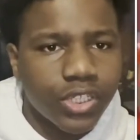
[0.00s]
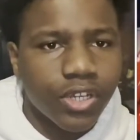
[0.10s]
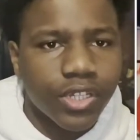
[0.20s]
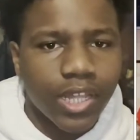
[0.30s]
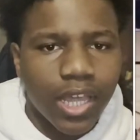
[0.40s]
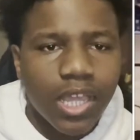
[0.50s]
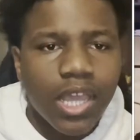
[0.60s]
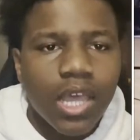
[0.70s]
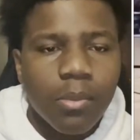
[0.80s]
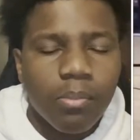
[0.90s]
hearing that
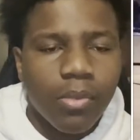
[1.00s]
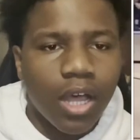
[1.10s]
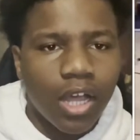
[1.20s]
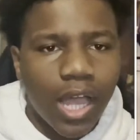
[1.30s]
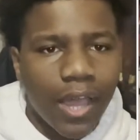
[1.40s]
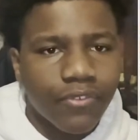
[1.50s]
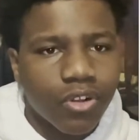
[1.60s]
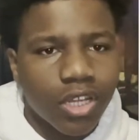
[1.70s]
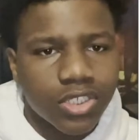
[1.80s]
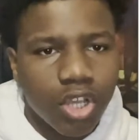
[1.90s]
after
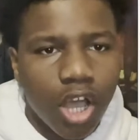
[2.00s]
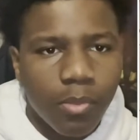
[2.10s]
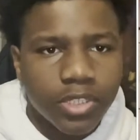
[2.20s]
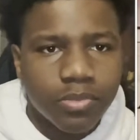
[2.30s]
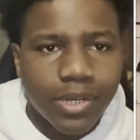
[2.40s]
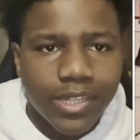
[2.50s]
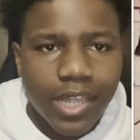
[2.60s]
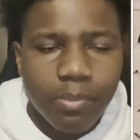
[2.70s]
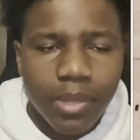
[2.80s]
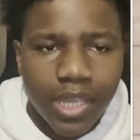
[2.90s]
I saw how much money they
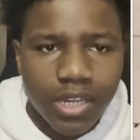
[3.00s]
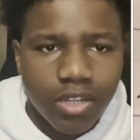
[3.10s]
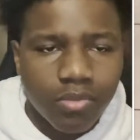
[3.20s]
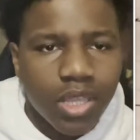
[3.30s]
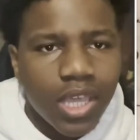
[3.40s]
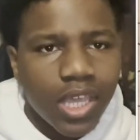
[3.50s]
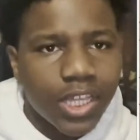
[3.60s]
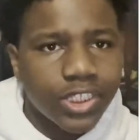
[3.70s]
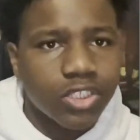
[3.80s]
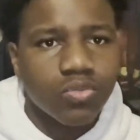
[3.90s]
paid him.
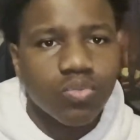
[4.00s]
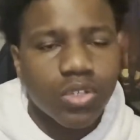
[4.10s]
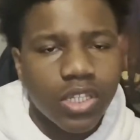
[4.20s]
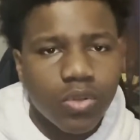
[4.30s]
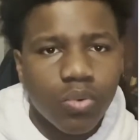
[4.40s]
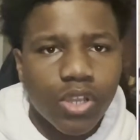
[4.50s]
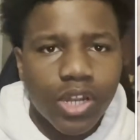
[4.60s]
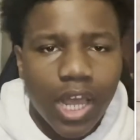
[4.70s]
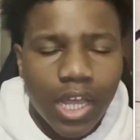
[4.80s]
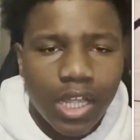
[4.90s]
It's just really weird
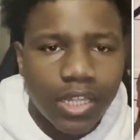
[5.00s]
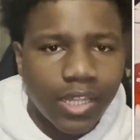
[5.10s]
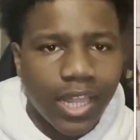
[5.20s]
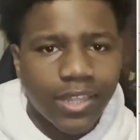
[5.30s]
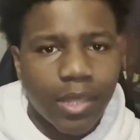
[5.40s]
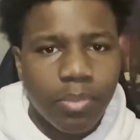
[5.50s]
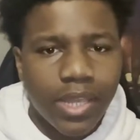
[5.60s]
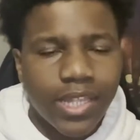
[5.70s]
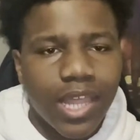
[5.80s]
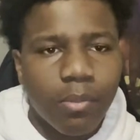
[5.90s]
that they
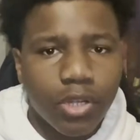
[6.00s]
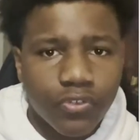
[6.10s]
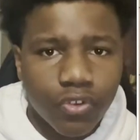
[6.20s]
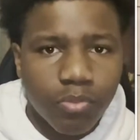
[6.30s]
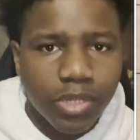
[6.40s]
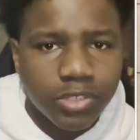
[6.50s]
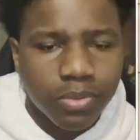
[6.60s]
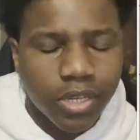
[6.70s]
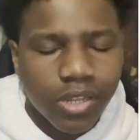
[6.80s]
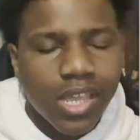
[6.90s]
paid that much for a bench
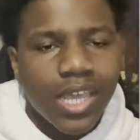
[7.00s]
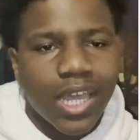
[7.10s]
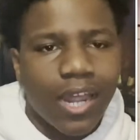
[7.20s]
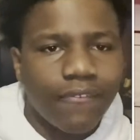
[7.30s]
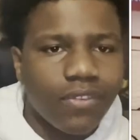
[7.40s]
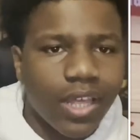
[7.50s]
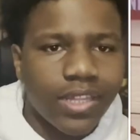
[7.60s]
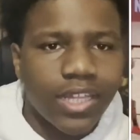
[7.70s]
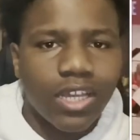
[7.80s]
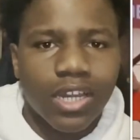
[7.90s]
player, and I feel like
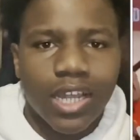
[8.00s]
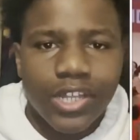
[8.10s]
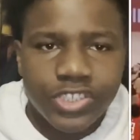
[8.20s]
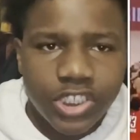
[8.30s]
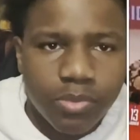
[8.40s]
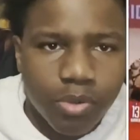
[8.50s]
they could have got a cheaper